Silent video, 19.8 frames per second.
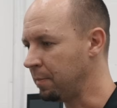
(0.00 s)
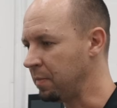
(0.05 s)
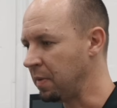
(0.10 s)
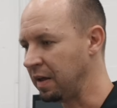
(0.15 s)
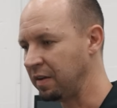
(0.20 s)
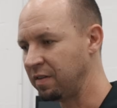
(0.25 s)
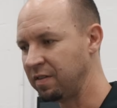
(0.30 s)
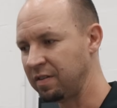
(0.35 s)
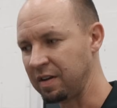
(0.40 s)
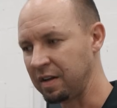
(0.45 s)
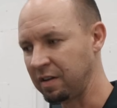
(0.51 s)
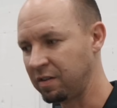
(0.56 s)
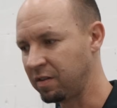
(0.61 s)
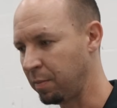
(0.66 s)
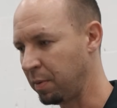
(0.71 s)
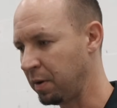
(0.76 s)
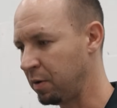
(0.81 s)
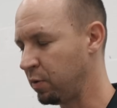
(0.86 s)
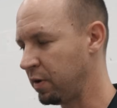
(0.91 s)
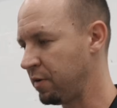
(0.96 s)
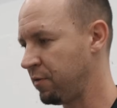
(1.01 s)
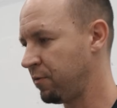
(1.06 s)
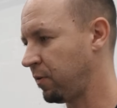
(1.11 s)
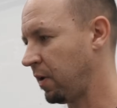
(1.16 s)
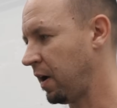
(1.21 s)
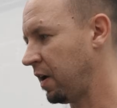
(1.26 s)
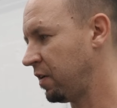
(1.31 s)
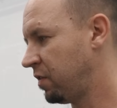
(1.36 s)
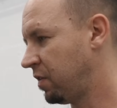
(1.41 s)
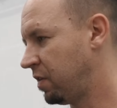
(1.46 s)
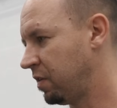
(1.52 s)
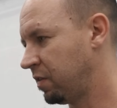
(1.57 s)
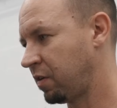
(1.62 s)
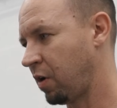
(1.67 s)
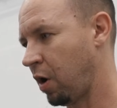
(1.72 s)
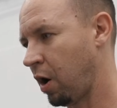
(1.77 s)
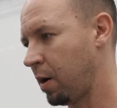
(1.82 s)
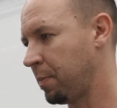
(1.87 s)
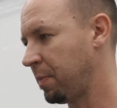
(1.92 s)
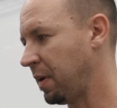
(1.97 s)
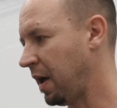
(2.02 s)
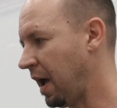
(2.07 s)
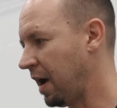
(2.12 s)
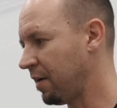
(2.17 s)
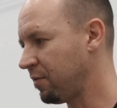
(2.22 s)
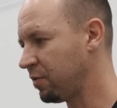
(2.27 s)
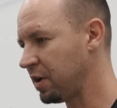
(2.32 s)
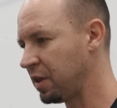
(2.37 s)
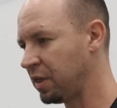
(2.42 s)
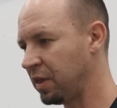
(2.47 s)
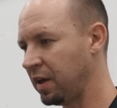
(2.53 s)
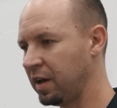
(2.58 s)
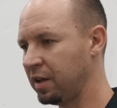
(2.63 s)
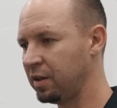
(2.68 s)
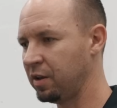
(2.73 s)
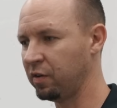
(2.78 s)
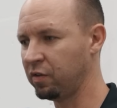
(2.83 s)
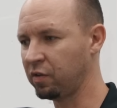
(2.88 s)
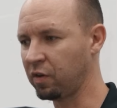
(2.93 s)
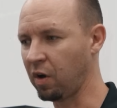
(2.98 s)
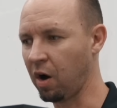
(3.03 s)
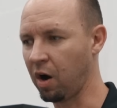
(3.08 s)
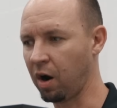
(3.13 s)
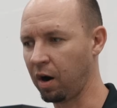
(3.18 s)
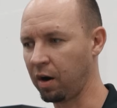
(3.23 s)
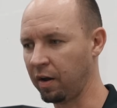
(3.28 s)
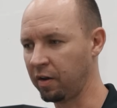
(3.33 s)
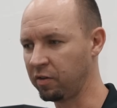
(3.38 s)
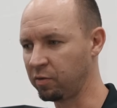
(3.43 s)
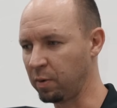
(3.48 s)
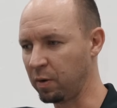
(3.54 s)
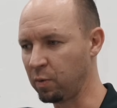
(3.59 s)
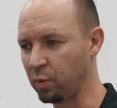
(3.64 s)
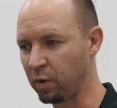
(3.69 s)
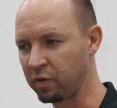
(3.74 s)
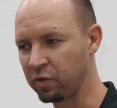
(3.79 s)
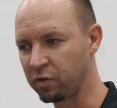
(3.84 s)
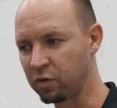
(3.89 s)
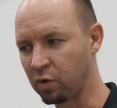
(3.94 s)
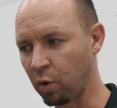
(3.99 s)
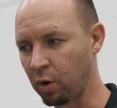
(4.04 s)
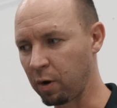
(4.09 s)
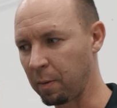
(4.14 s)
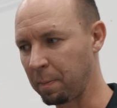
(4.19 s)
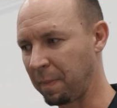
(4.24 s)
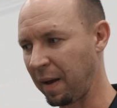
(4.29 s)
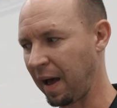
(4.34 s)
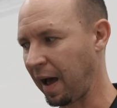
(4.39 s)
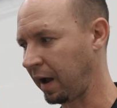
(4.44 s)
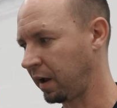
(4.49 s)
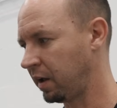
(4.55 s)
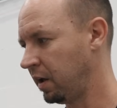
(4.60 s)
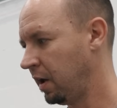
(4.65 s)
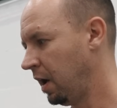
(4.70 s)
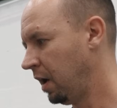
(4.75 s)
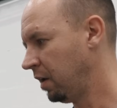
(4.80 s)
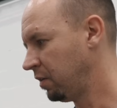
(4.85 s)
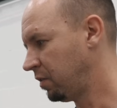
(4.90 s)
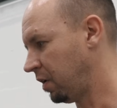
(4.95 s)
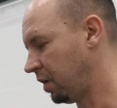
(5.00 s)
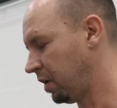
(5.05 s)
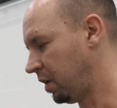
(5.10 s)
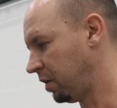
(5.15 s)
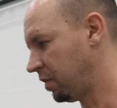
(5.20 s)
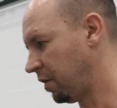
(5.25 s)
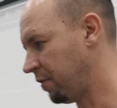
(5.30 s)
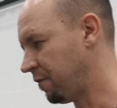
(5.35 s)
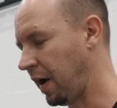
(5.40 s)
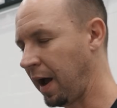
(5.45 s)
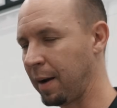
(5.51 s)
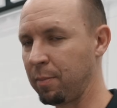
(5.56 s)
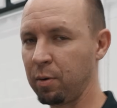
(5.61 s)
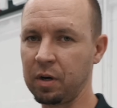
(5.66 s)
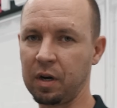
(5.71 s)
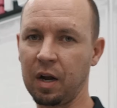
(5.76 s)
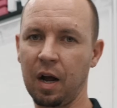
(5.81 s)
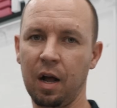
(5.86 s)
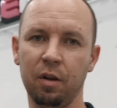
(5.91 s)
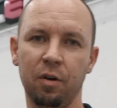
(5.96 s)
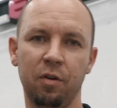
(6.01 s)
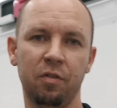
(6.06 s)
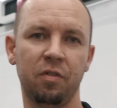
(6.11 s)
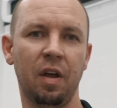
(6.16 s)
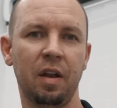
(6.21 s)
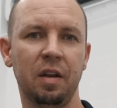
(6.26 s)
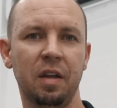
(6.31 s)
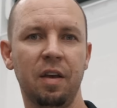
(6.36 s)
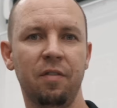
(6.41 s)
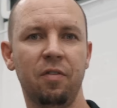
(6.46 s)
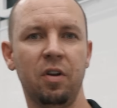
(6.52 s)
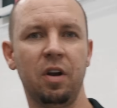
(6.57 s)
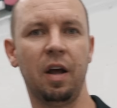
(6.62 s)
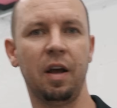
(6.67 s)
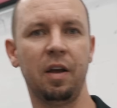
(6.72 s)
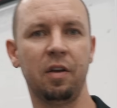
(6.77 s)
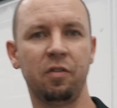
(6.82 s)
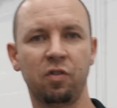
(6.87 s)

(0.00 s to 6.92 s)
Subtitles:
His seats have been refreshed, his carpet, everything in this car has been restored back to vibrant colors and given a